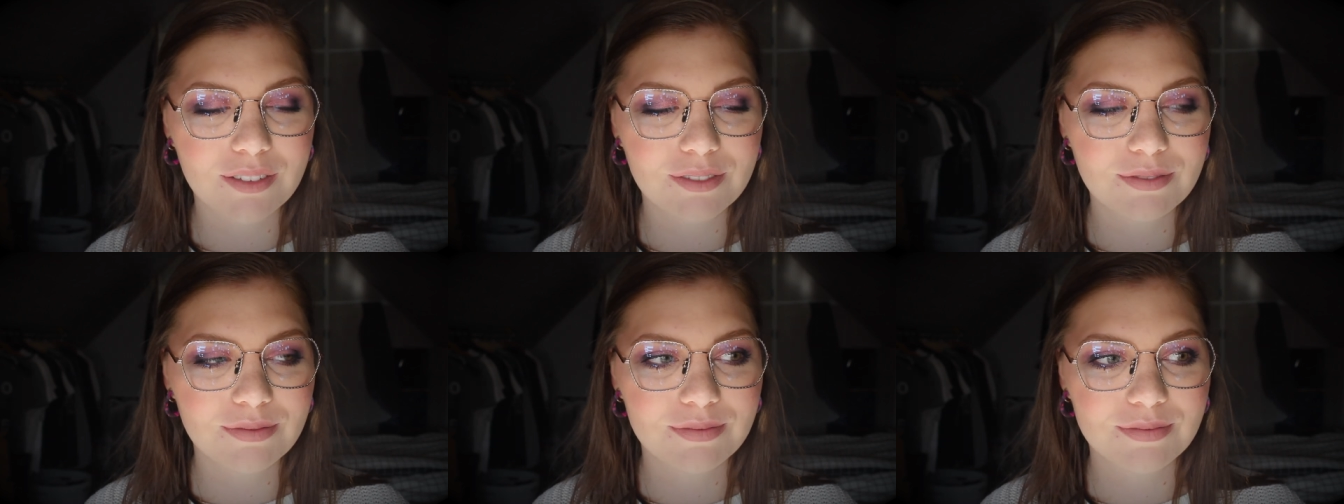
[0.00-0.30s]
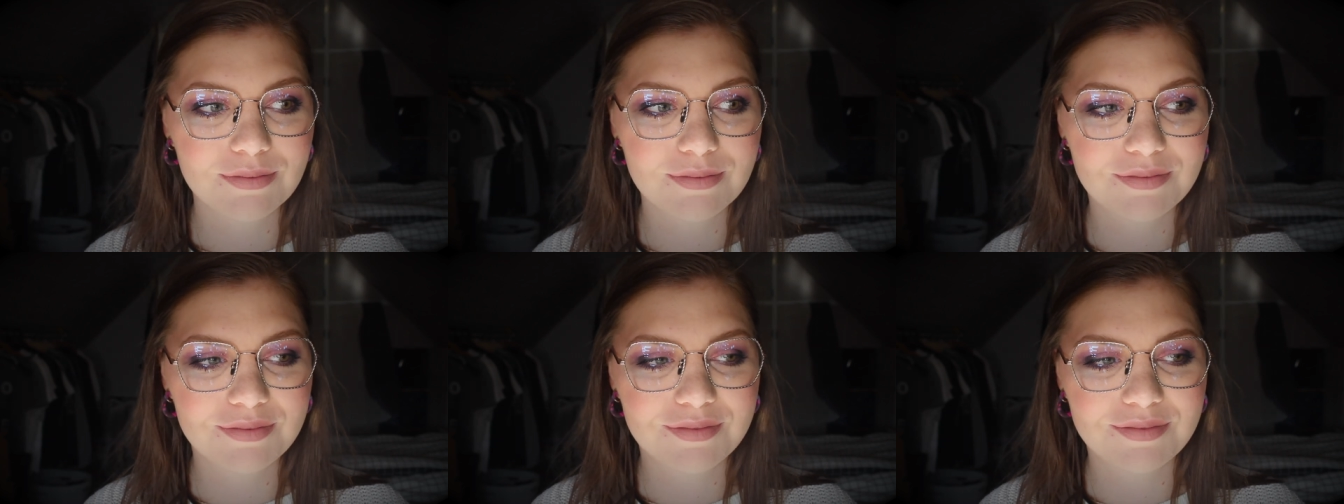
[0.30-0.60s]

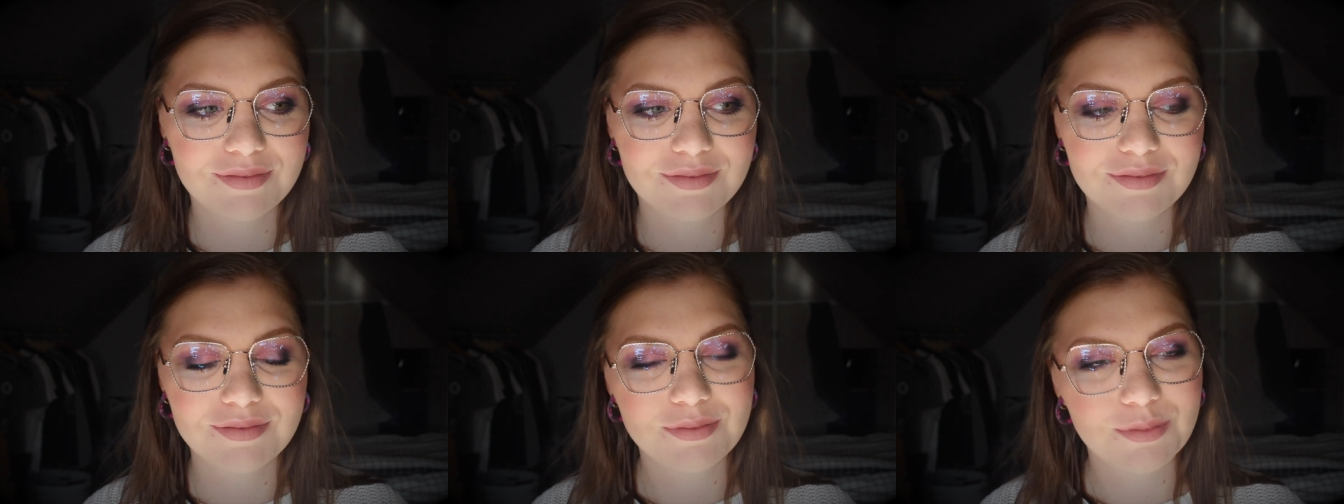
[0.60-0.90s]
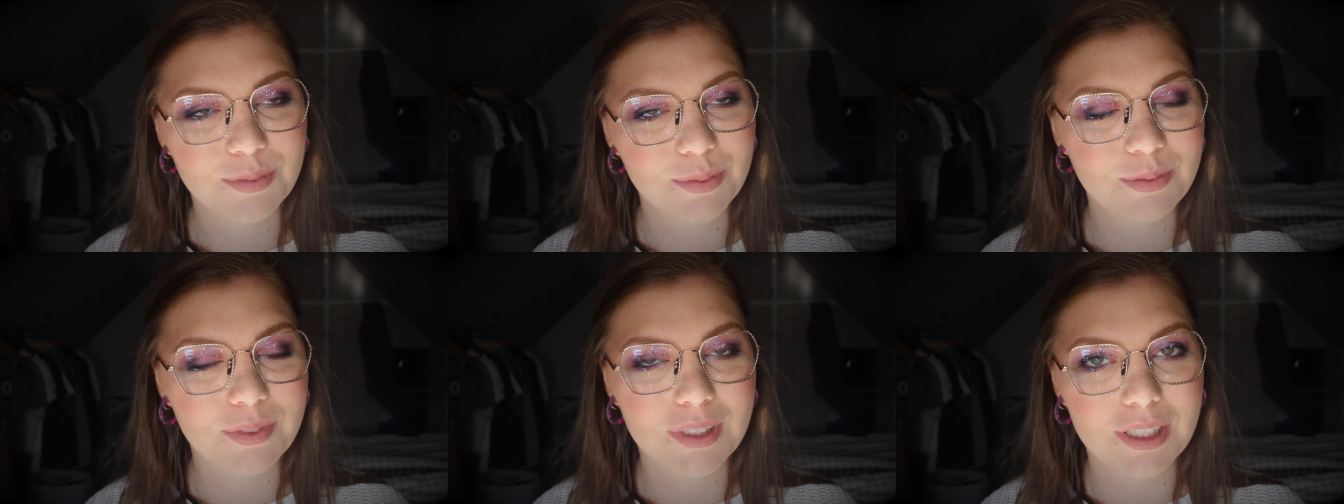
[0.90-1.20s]

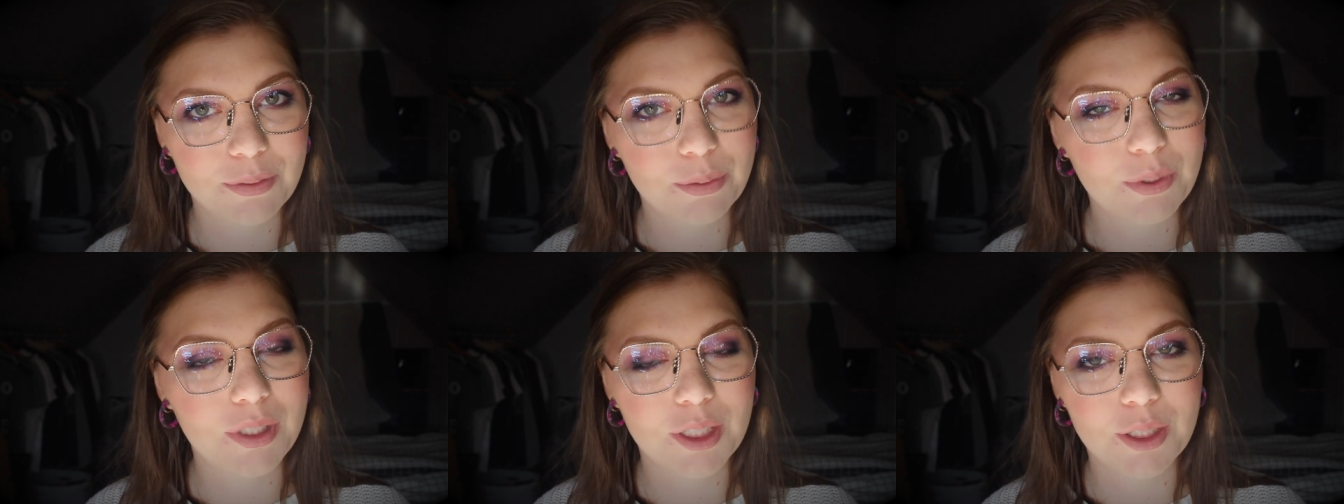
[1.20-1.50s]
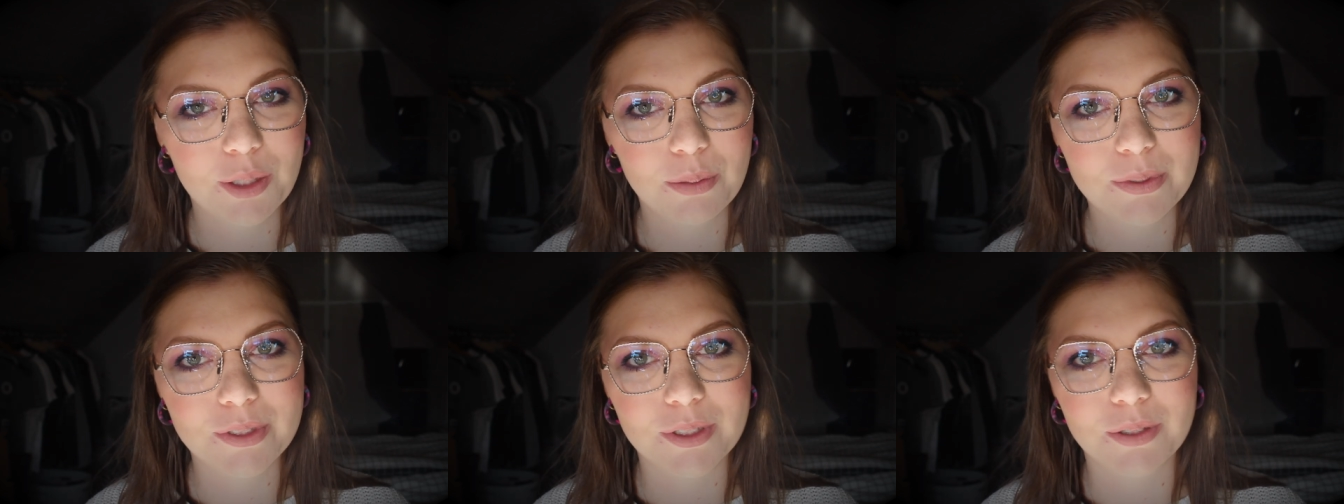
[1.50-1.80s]
I really
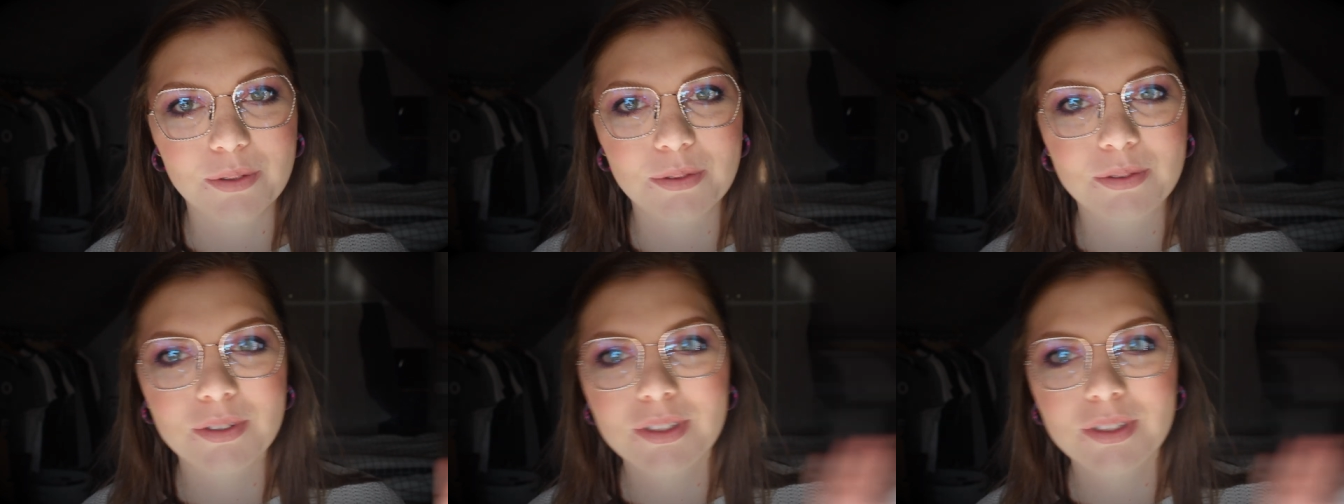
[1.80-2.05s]
hope so.